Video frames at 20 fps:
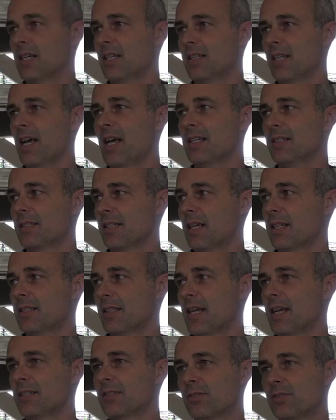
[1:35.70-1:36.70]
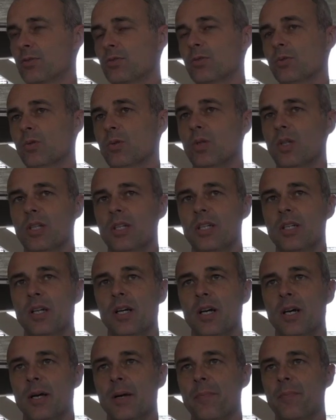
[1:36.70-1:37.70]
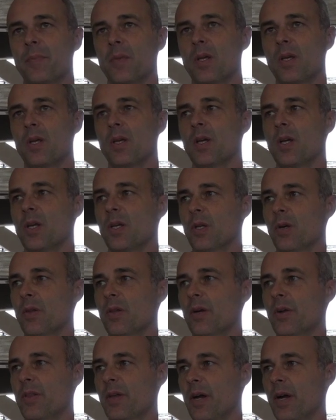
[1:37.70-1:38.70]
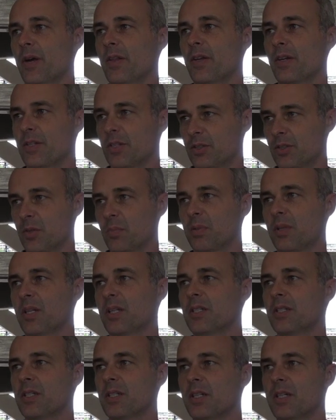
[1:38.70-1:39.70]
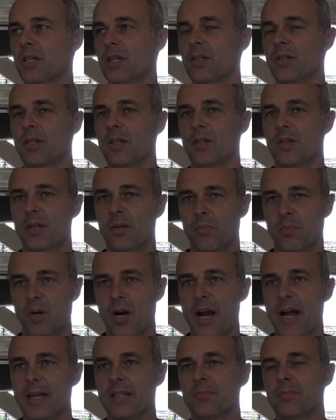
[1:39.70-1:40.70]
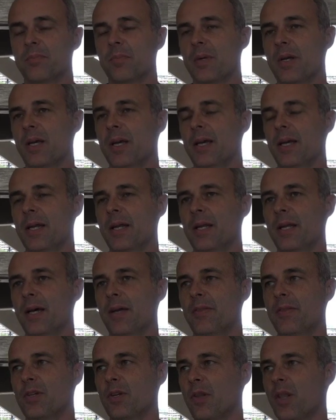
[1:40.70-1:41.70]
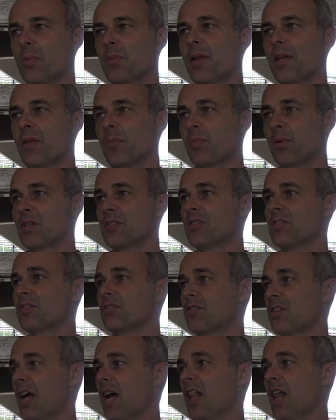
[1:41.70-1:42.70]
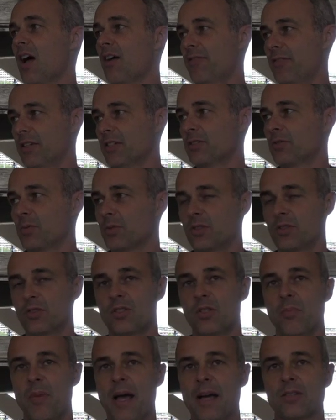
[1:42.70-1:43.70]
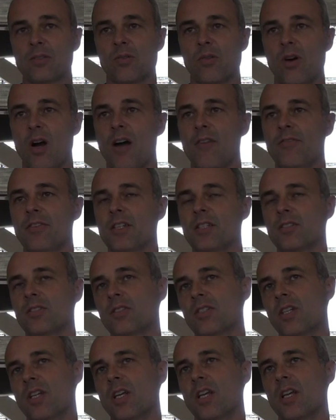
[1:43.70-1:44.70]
at that at that school, and uh, you know they're there, they're disciplined, and they're they're, they're bright, and uh, you know they play the Princeton style offense, which is the backdoor offense.